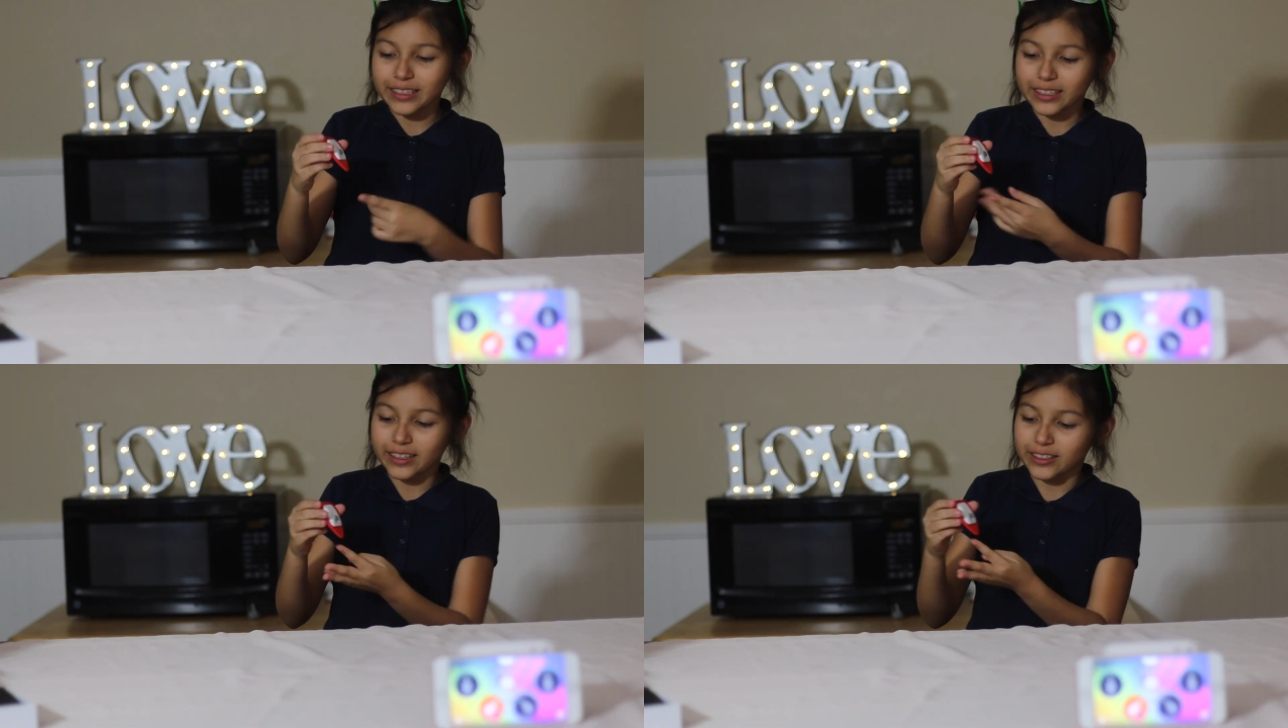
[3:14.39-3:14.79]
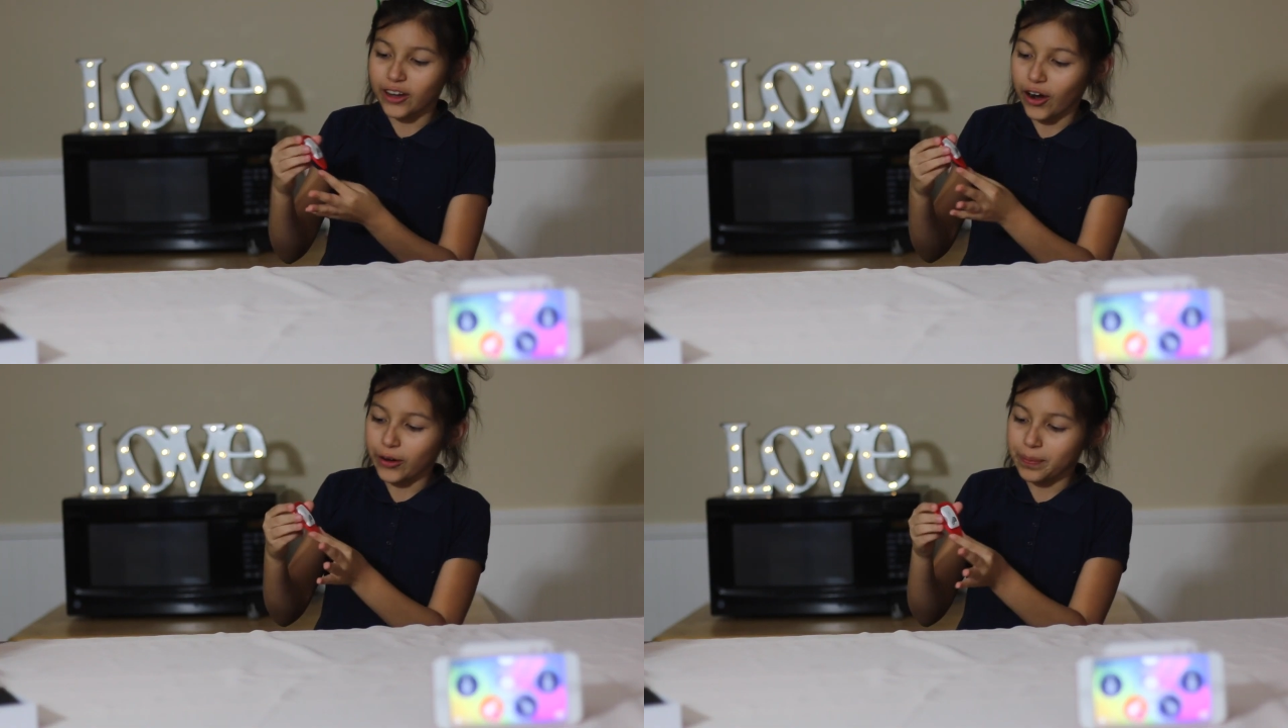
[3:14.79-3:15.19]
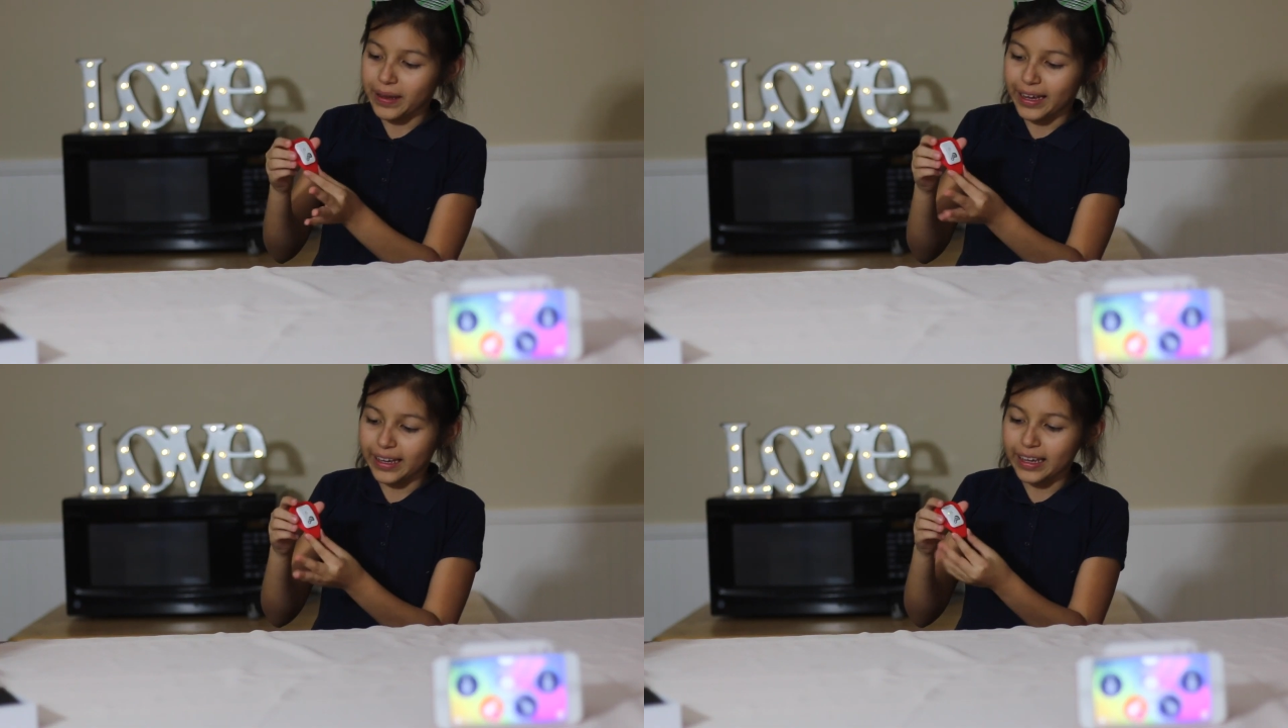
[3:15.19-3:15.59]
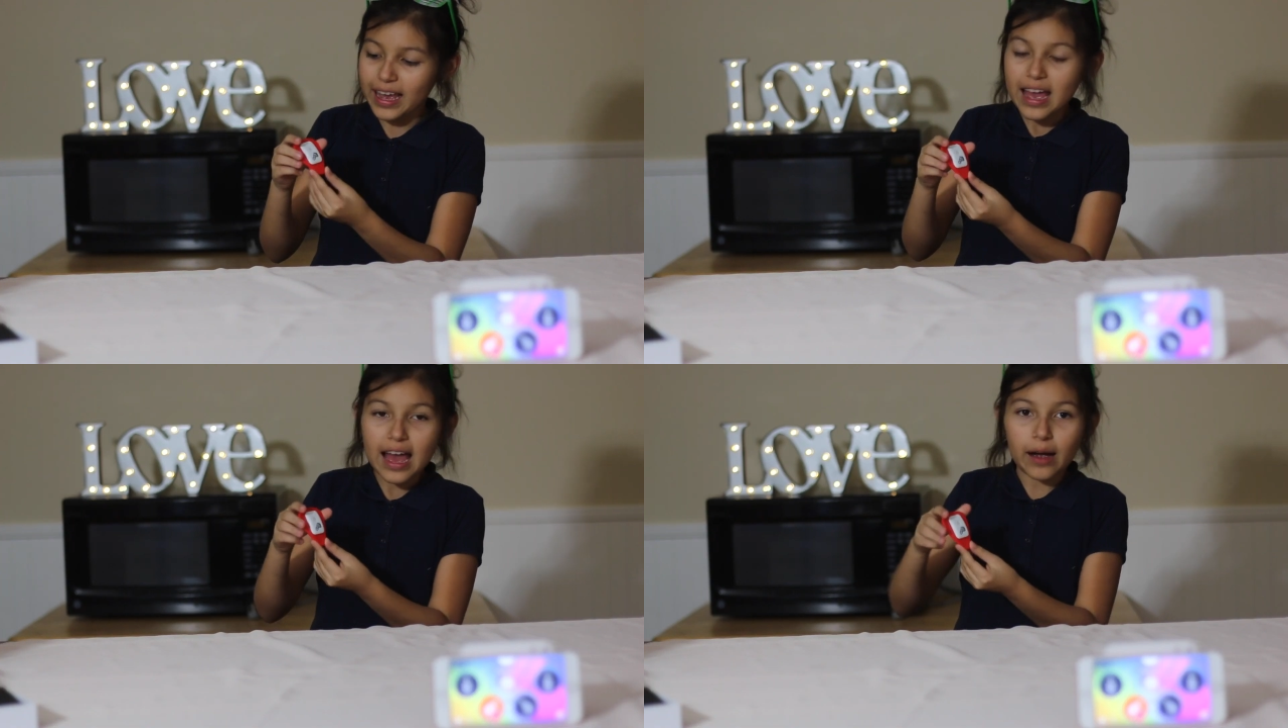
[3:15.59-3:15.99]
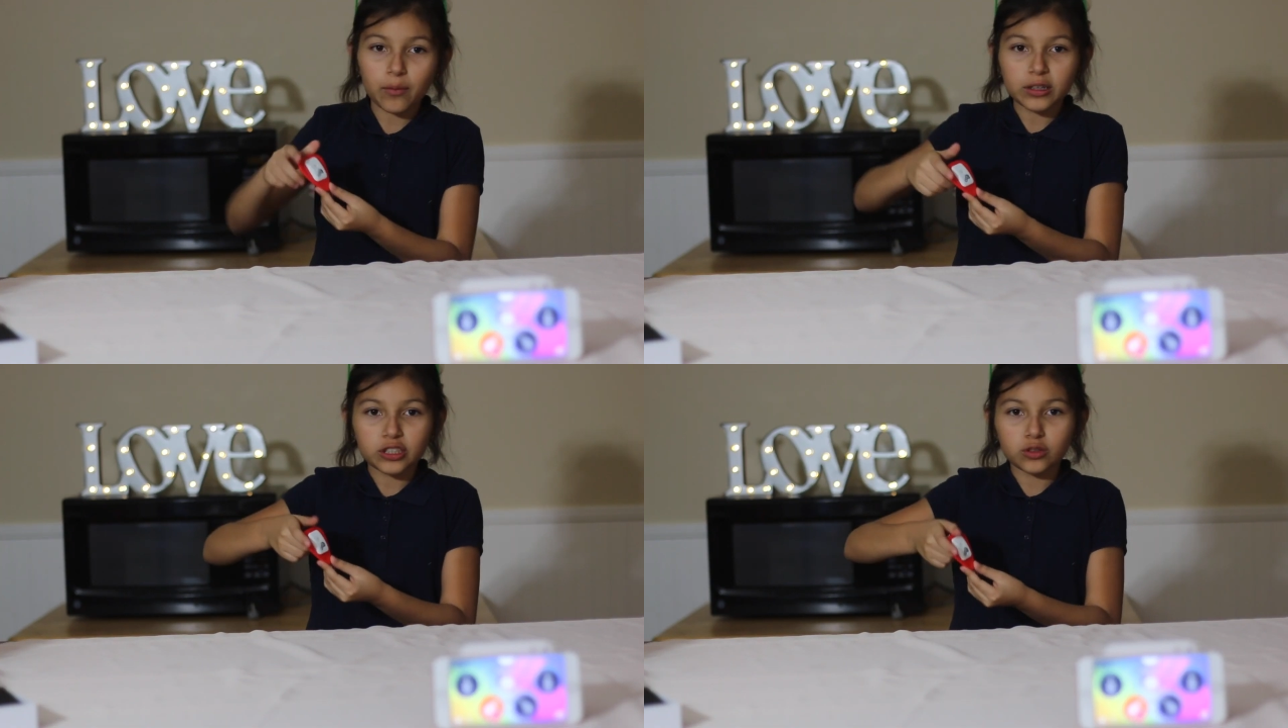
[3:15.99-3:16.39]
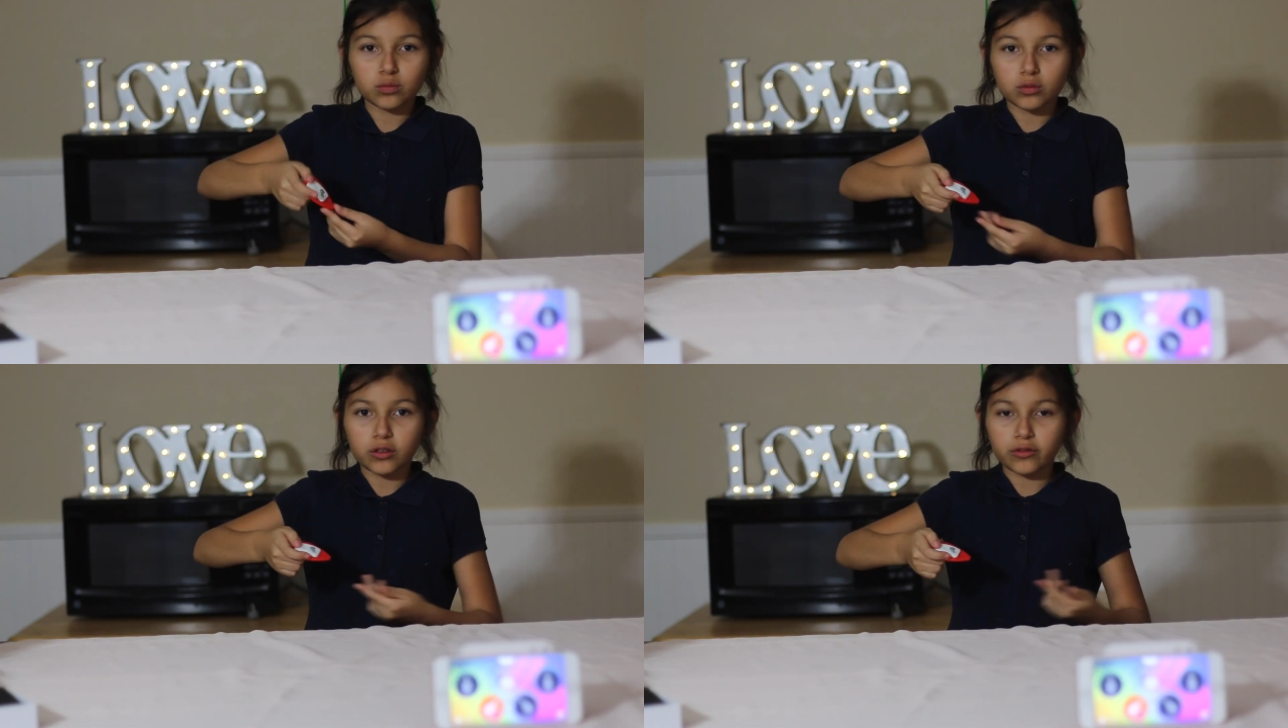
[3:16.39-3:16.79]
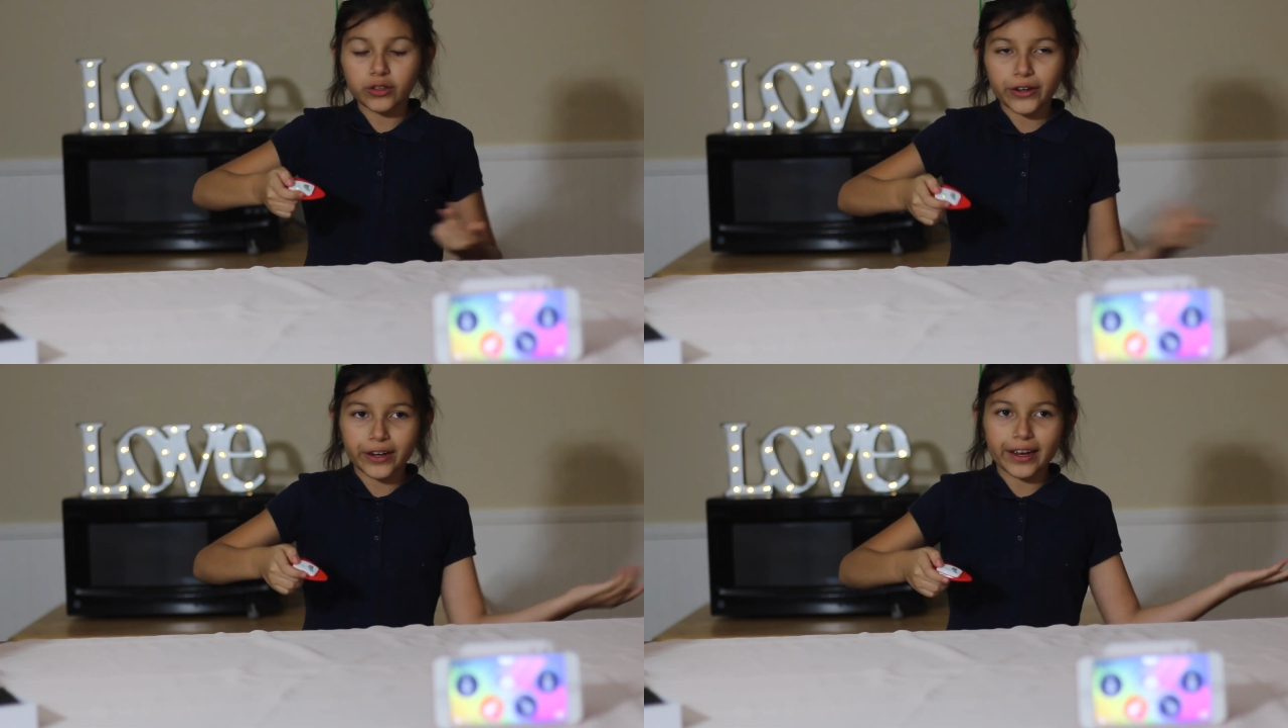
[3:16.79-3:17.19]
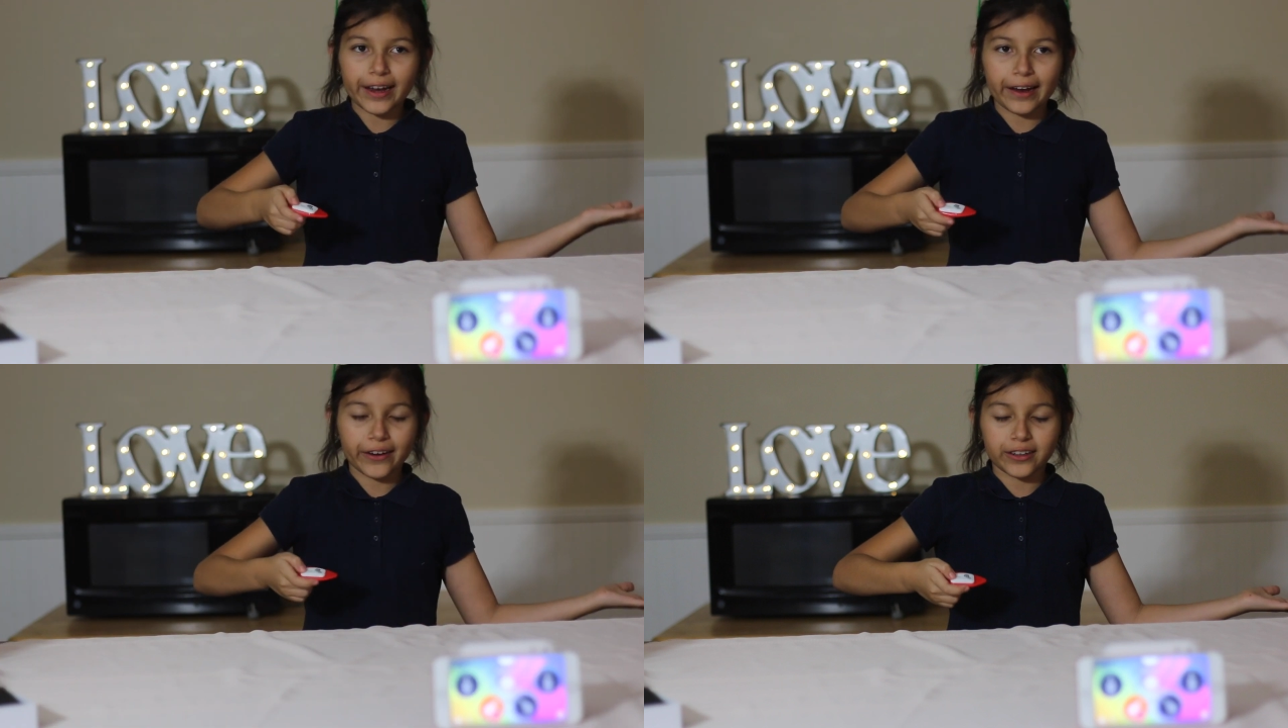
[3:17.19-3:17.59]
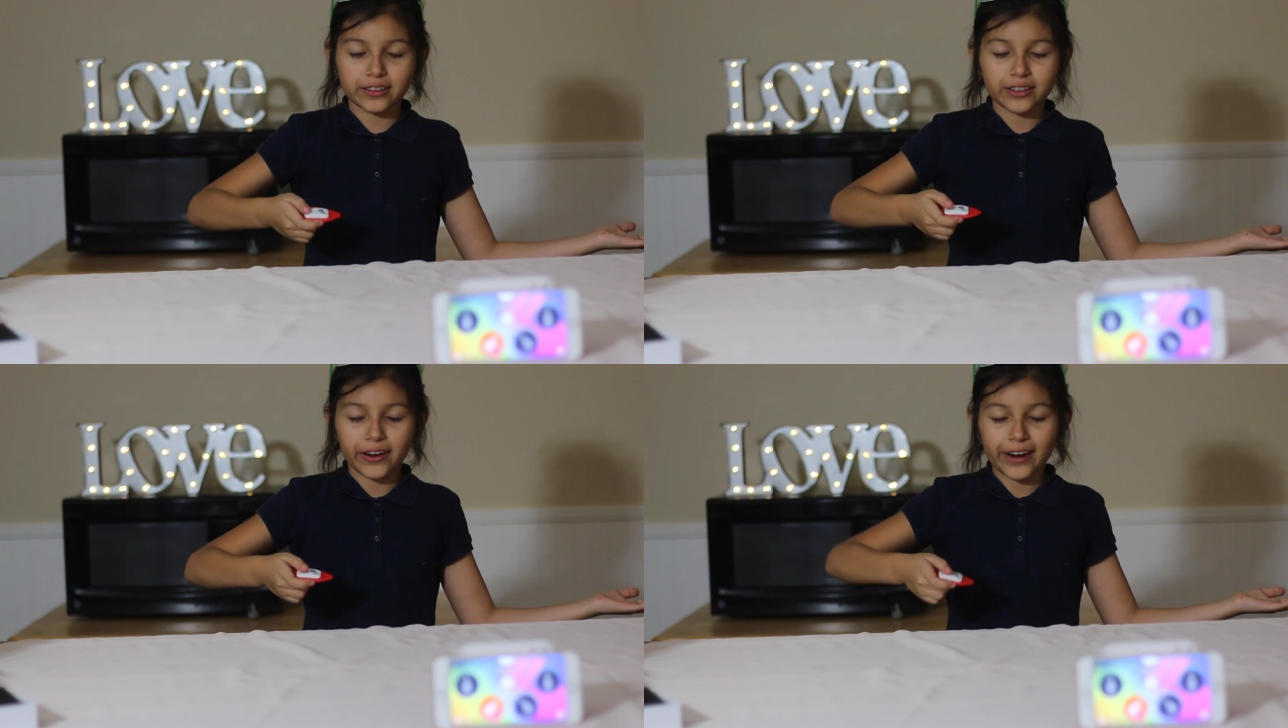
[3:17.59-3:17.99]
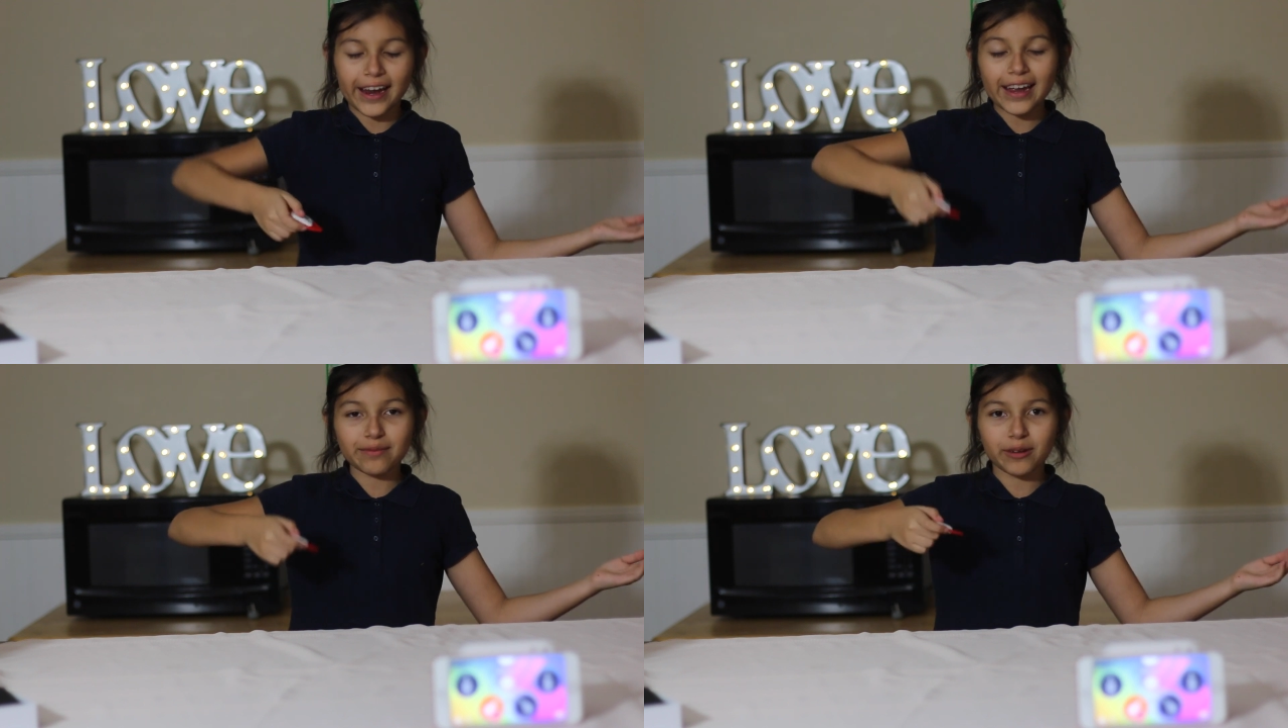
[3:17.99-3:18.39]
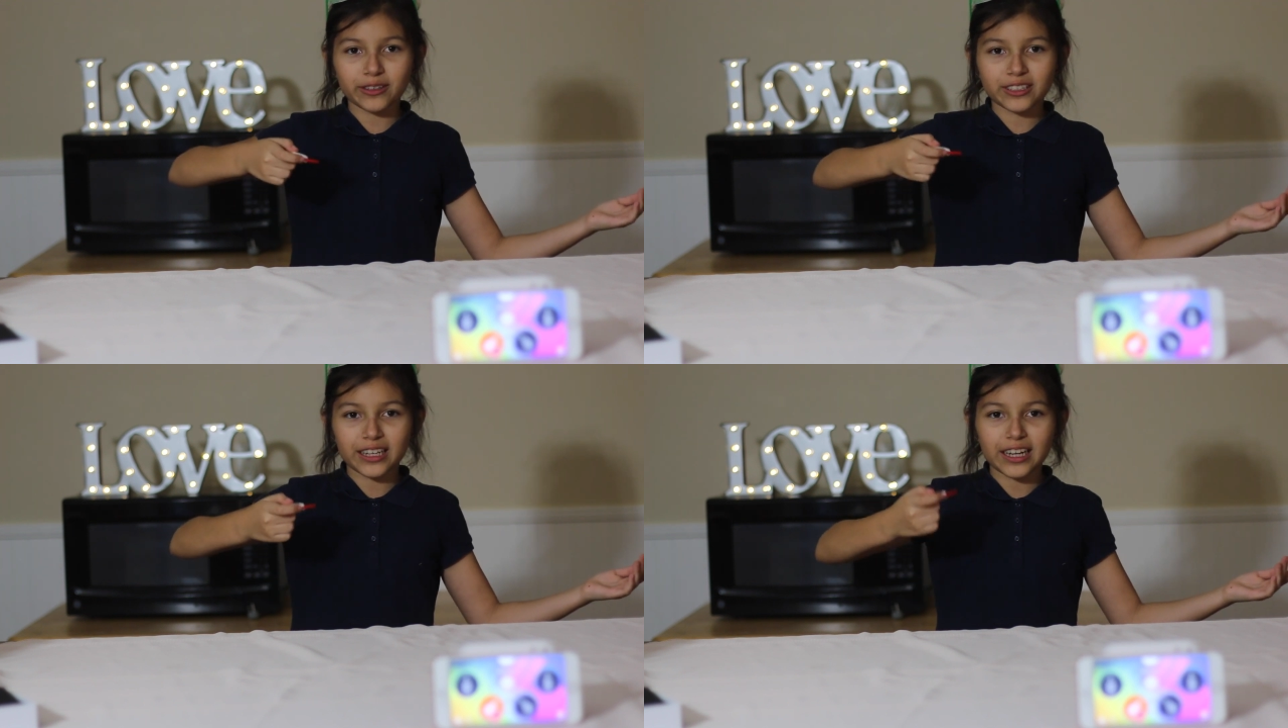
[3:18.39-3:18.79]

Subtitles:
is a guitar pick, and when you move your air guitar hand motion,